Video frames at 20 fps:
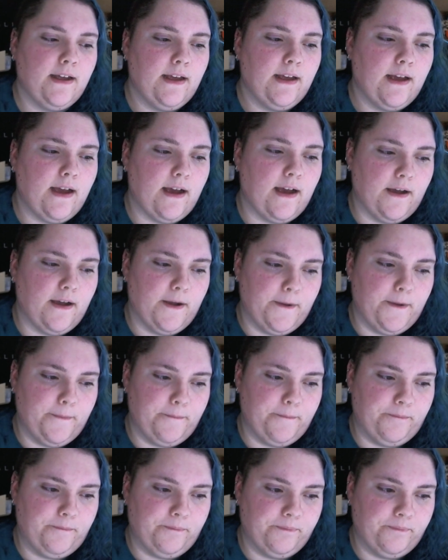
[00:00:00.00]

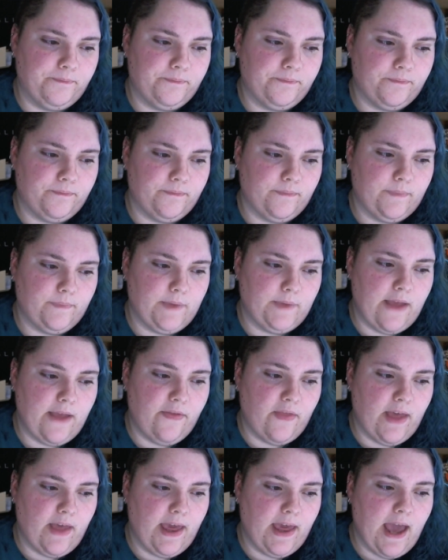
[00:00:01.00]
and
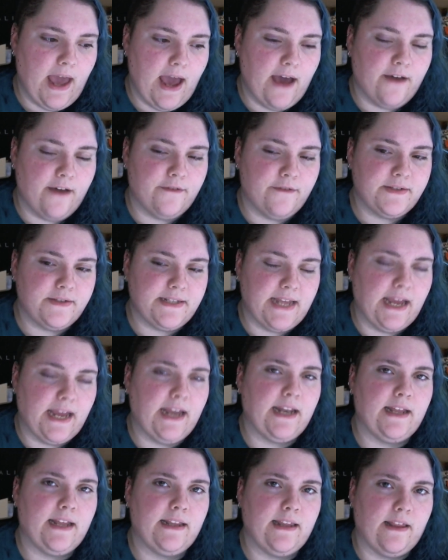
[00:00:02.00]
they have
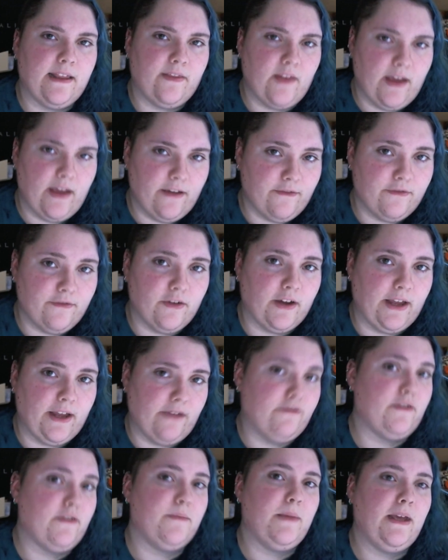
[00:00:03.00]
stated that they have
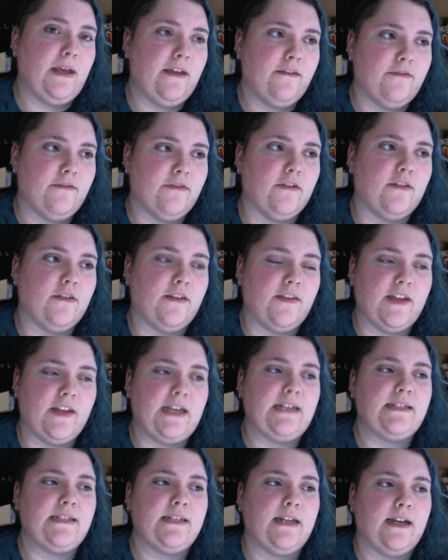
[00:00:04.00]
forgiven me for the
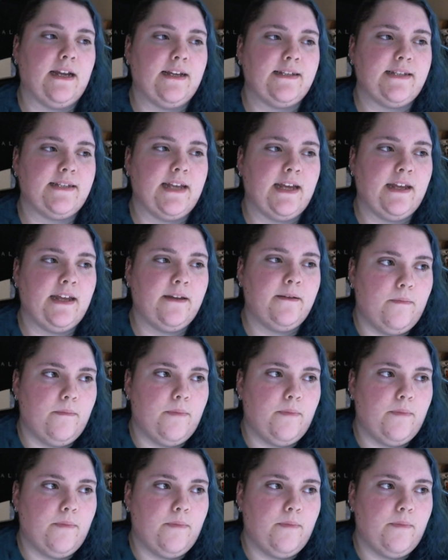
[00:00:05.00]
things that I said.